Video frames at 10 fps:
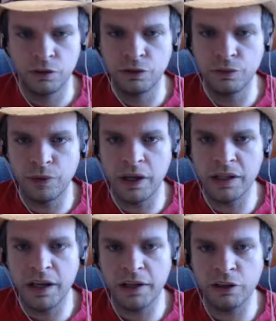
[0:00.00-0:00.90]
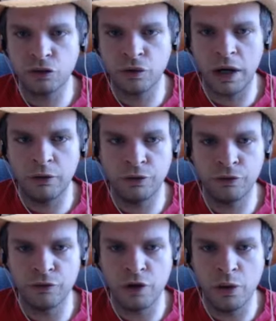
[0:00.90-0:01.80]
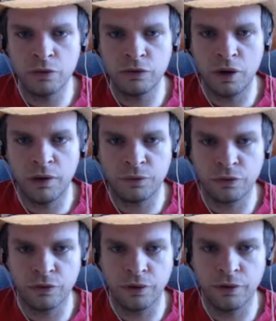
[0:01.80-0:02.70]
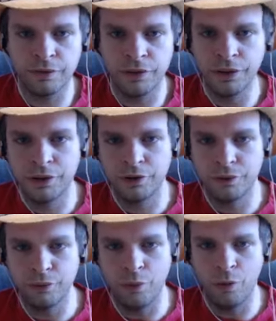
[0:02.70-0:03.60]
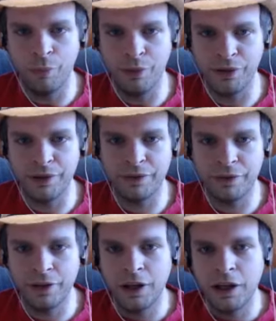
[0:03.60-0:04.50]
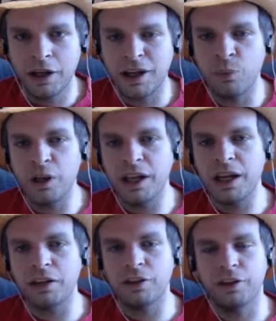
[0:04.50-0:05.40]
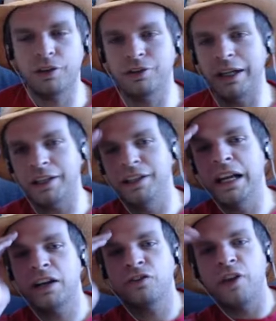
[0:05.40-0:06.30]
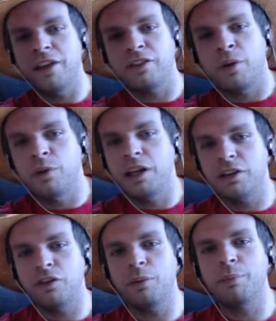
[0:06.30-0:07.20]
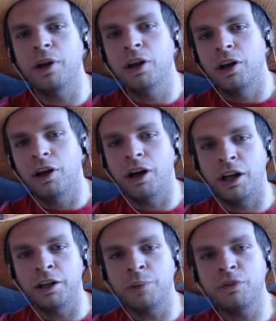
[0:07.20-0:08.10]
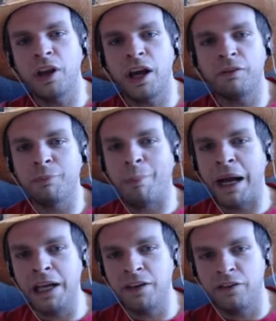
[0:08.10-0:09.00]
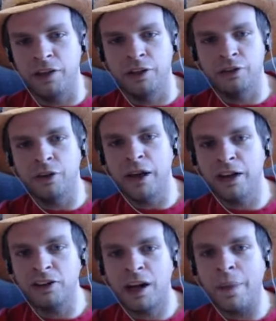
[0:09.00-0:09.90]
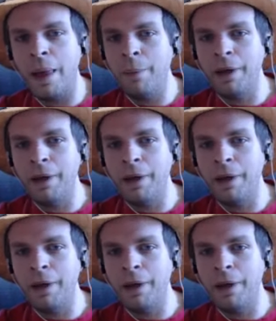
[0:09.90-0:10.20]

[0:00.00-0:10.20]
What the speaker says: Irradiated trousers, no soft reserve. Roll, please. Can we get, like, next phase, can we get some items that have minus intellect on them